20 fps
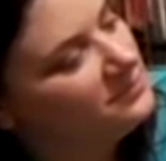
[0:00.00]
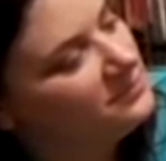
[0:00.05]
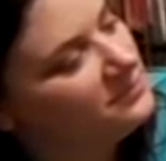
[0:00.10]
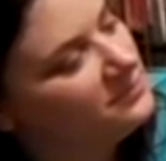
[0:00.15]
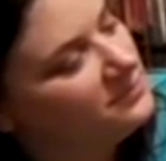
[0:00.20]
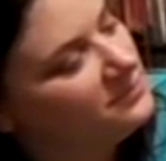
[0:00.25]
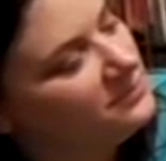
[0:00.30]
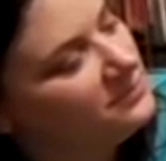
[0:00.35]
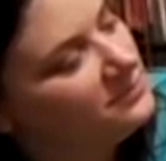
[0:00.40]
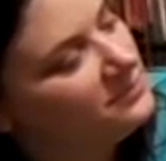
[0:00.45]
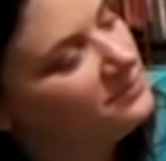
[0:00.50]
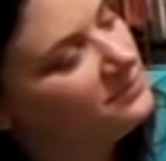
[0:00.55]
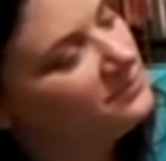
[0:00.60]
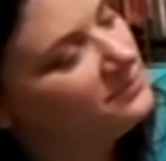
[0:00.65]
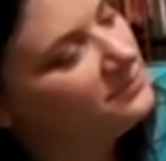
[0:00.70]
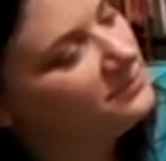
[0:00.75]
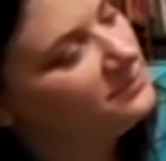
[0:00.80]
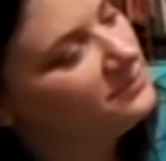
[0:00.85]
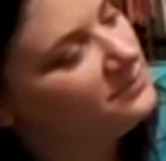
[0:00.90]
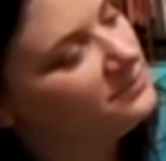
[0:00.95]

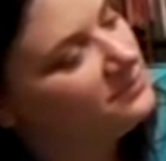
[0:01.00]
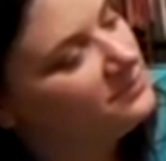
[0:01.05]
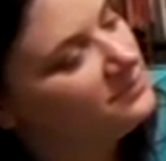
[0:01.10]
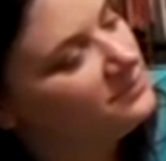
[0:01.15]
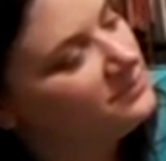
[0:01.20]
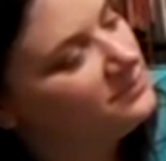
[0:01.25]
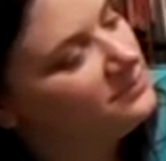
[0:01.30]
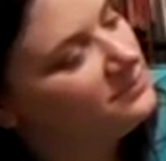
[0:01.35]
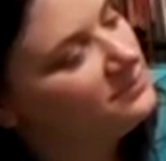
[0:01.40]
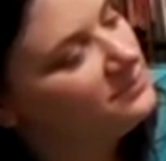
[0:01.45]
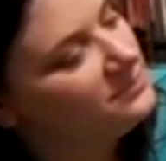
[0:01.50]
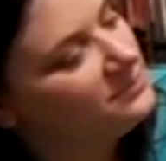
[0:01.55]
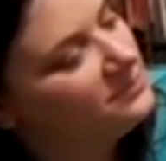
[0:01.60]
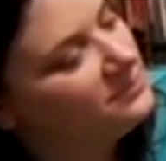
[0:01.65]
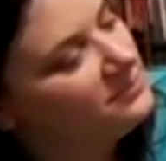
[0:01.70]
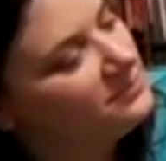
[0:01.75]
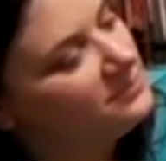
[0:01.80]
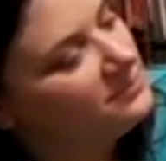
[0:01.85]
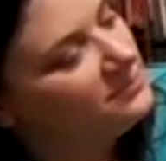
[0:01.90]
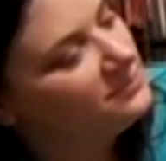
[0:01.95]

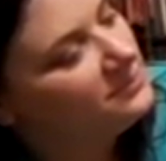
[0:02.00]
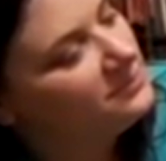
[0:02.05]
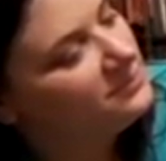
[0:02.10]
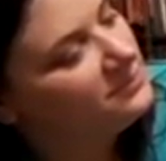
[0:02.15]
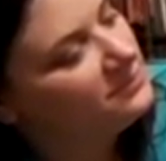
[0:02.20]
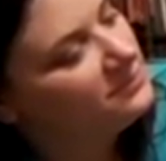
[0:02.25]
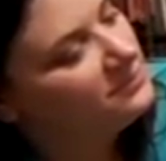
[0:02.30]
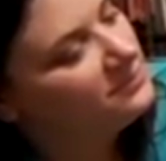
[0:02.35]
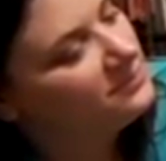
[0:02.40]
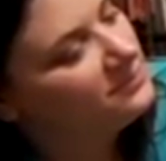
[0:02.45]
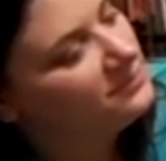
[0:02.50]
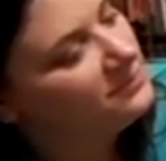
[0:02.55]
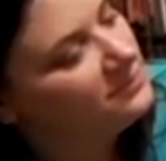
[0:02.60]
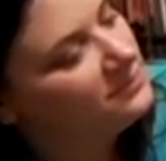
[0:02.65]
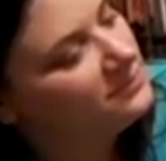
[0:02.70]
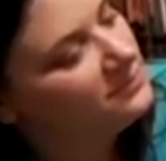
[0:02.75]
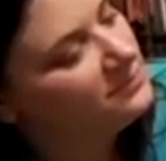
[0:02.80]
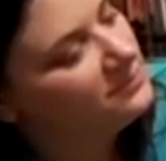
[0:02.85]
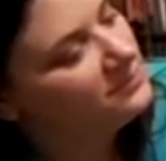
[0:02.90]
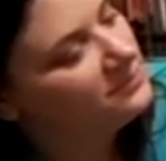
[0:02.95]

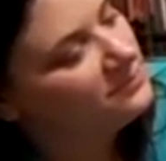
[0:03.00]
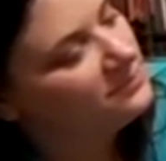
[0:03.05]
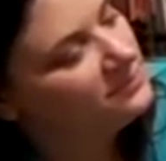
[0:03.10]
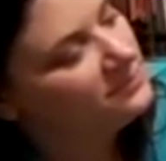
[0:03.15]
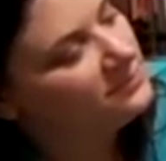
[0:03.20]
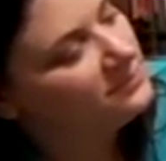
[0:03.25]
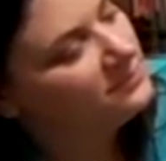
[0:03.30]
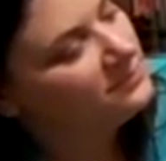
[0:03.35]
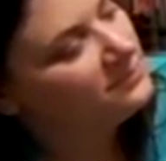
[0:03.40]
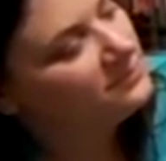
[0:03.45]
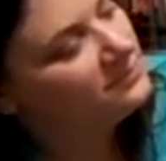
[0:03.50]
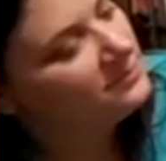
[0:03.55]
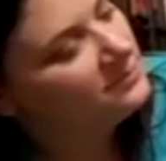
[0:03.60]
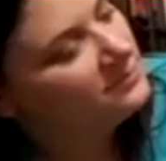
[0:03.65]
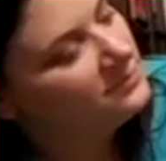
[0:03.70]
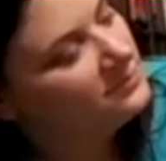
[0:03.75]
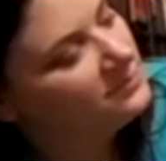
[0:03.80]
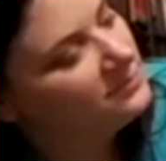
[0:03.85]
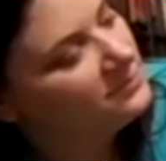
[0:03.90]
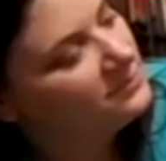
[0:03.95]

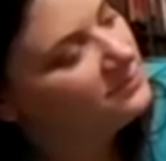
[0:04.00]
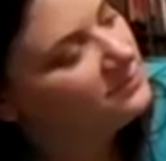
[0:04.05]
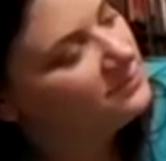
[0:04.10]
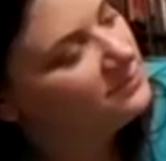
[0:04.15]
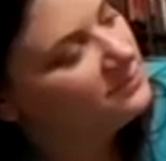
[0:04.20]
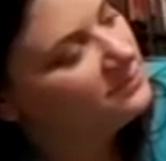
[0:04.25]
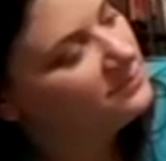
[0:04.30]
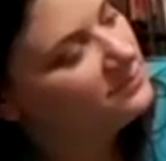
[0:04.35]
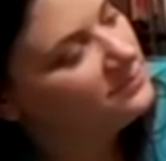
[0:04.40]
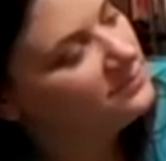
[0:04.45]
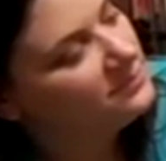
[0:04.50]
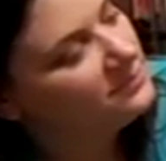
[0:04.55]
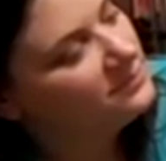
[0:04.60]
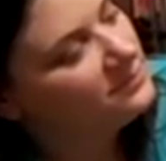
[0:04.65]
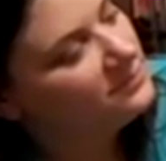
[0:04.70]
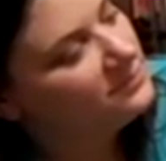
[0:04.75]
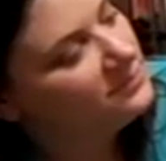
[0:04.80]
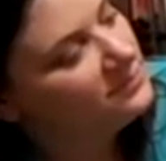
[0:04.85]
No words are spoken by the person on screen.